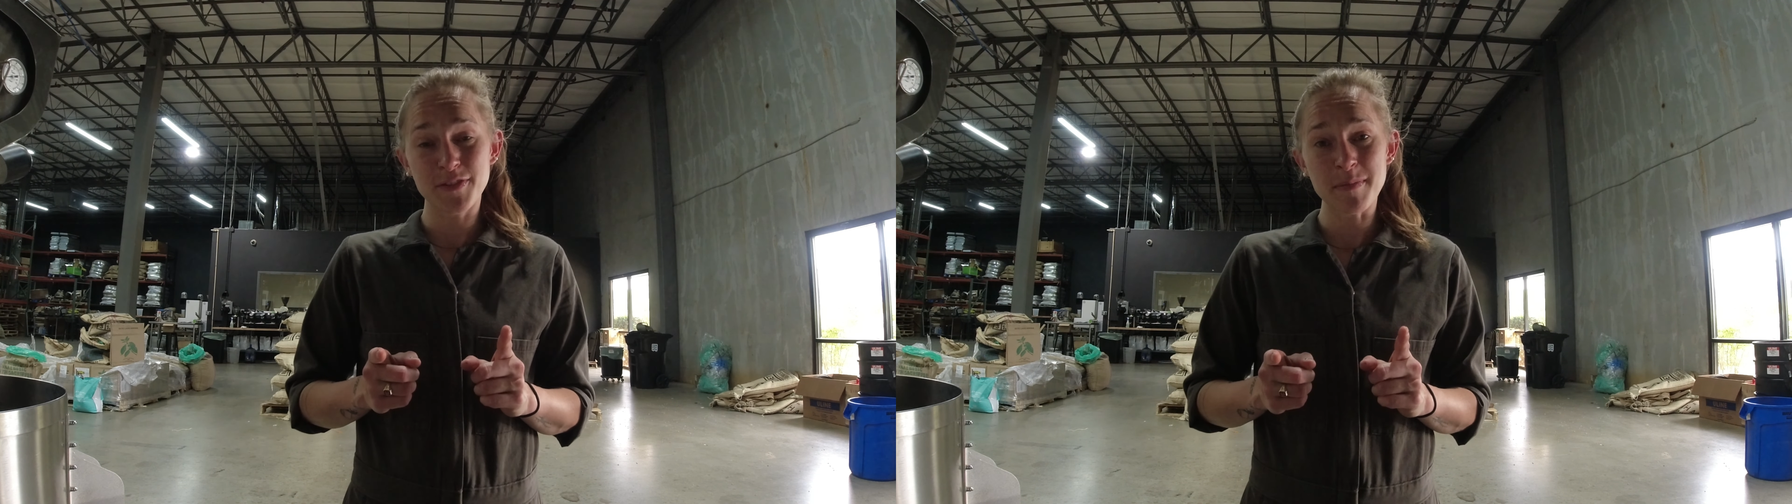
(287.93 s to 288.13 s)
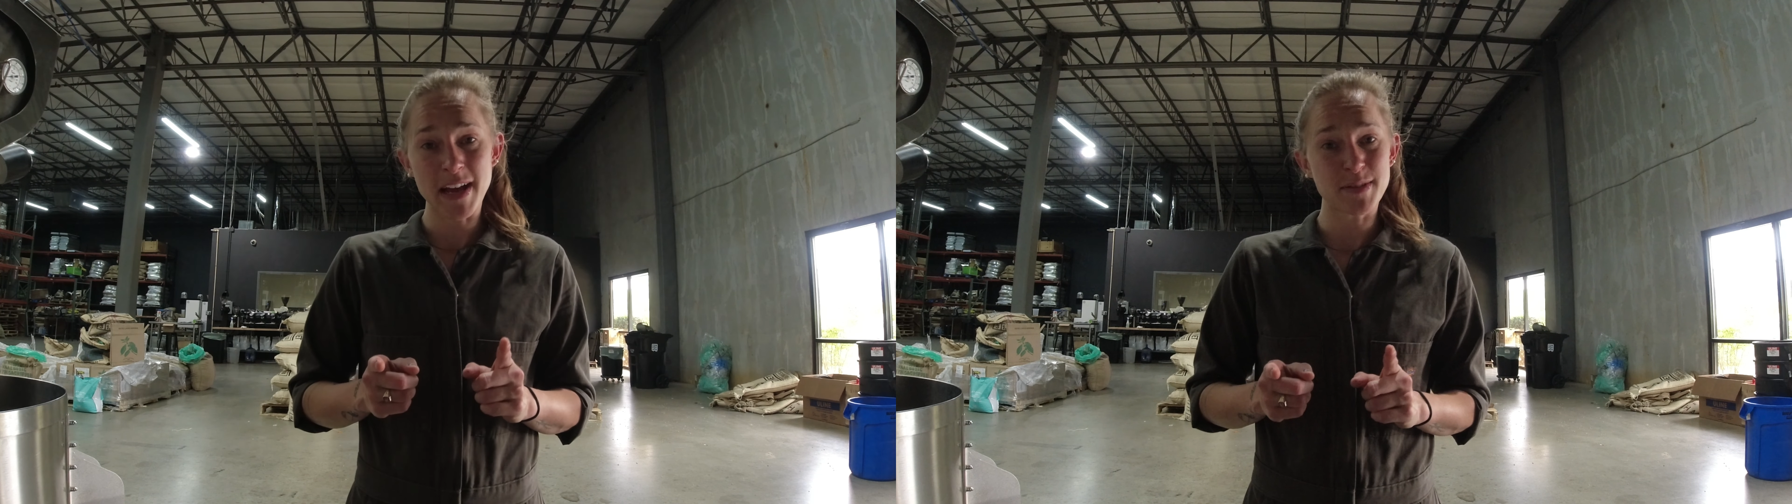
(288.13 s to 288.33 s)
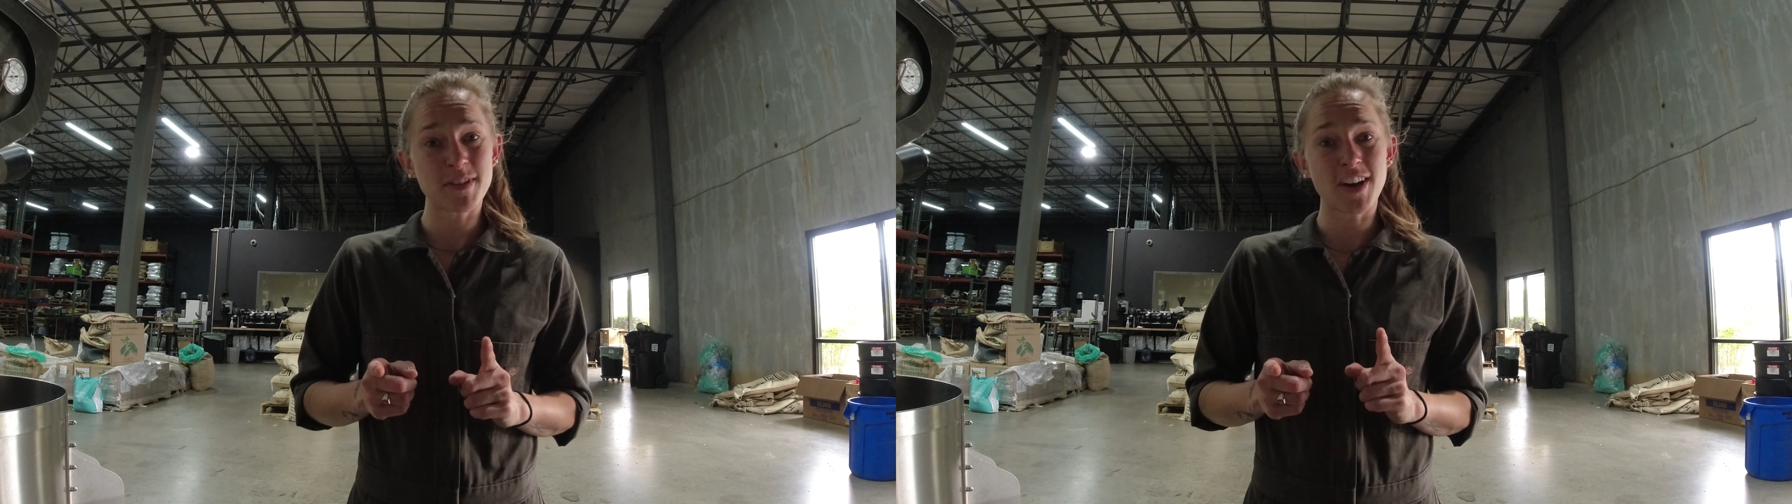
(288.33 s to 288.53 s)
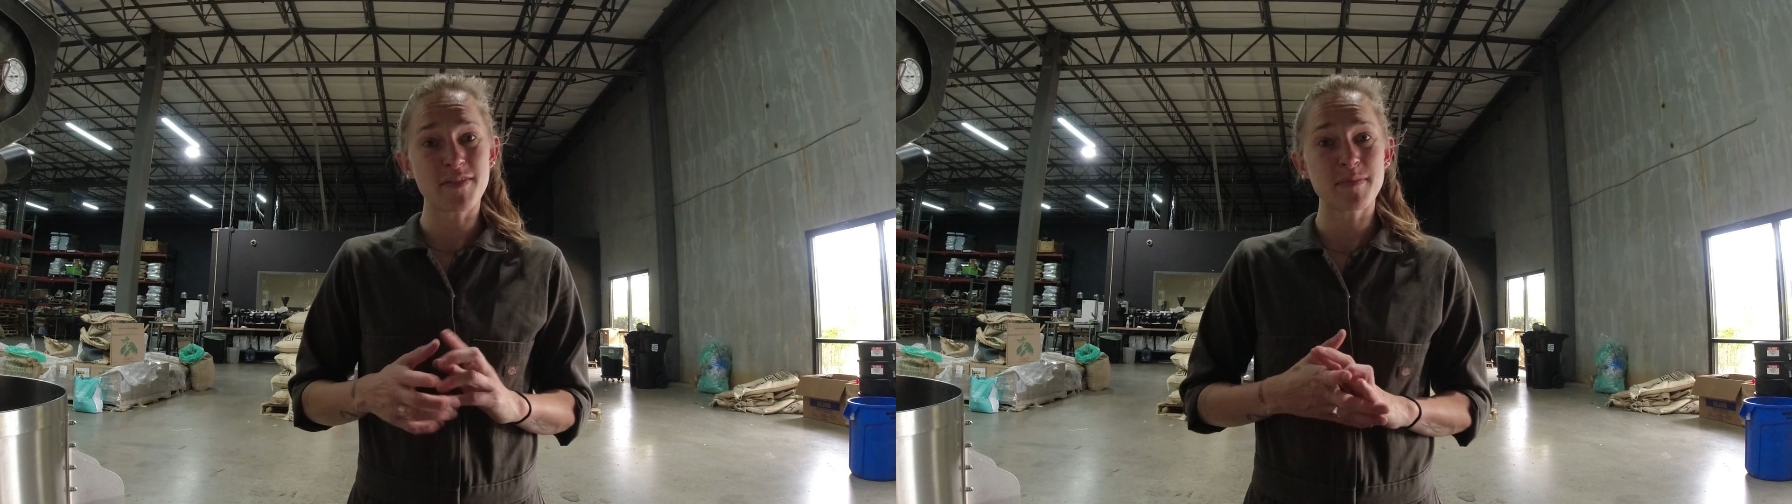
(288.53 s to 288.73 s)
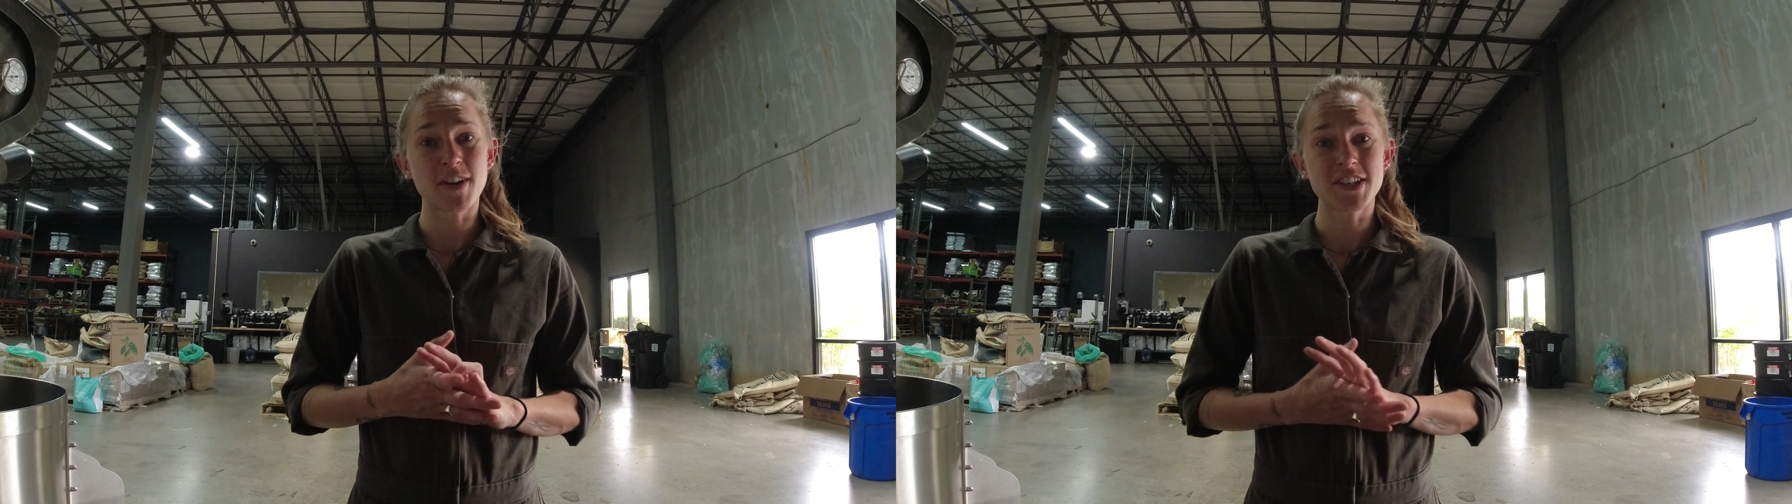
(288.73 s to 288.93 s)
for Matchbook
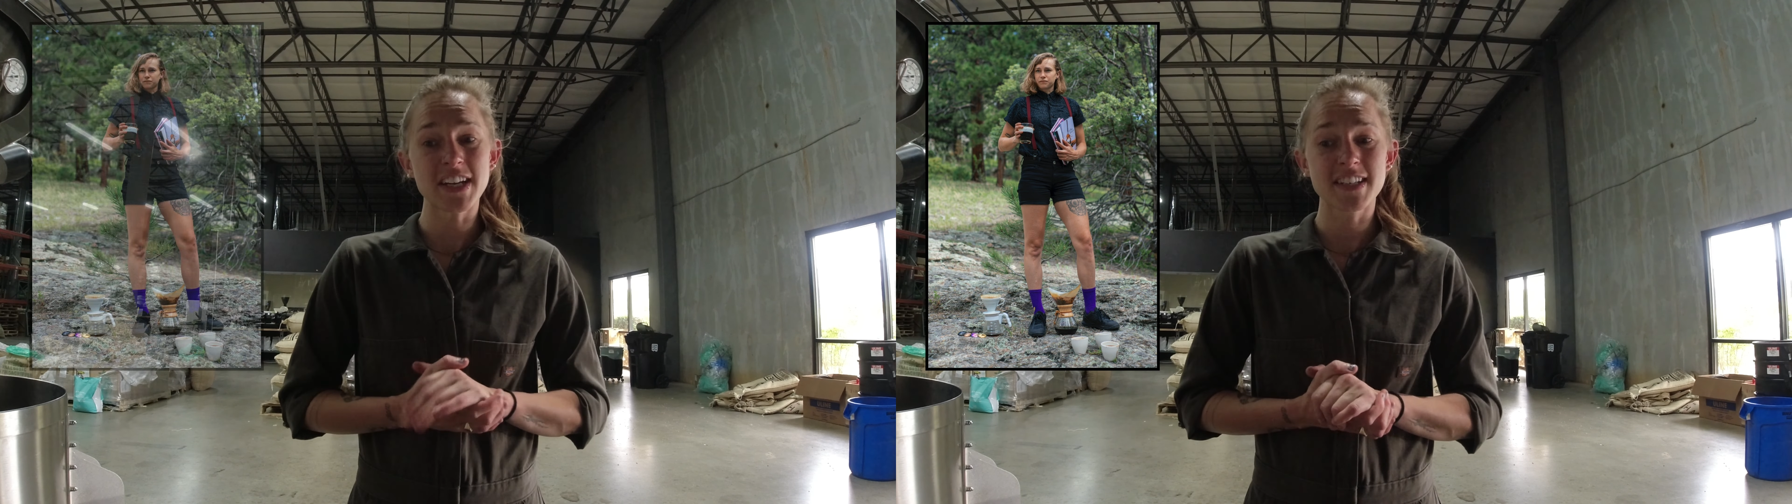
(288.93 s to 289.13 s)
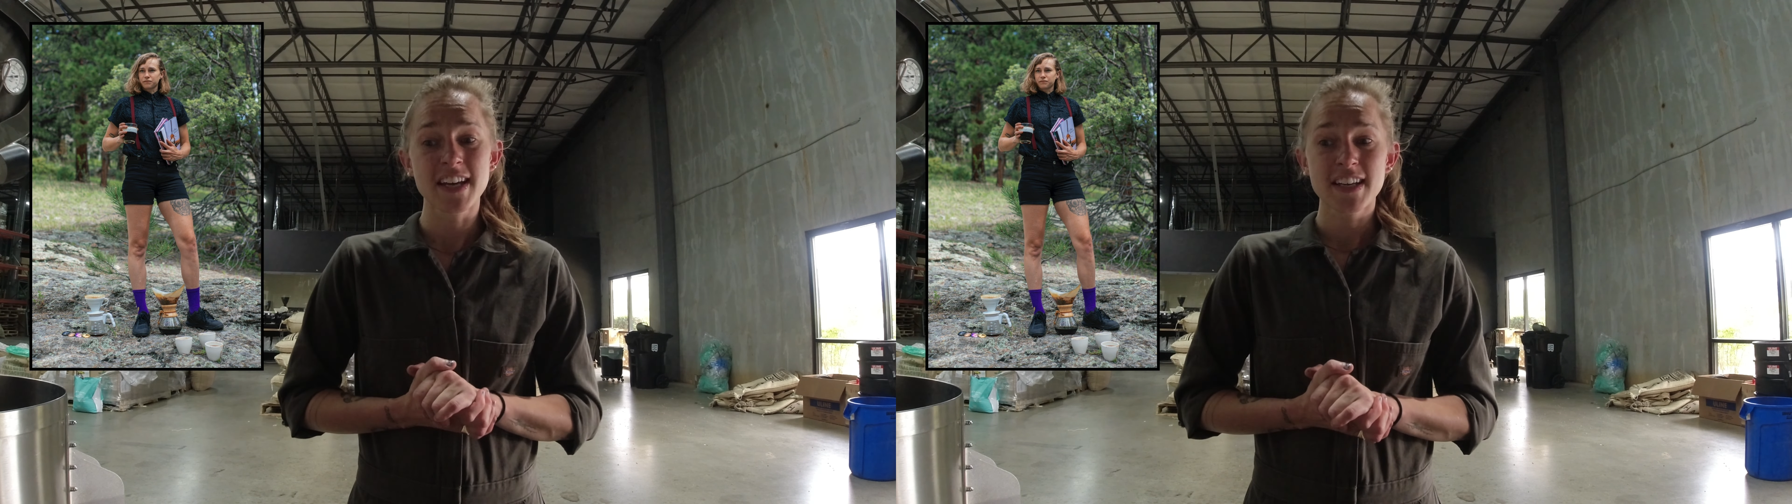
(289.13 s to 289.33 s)
Coffee Project,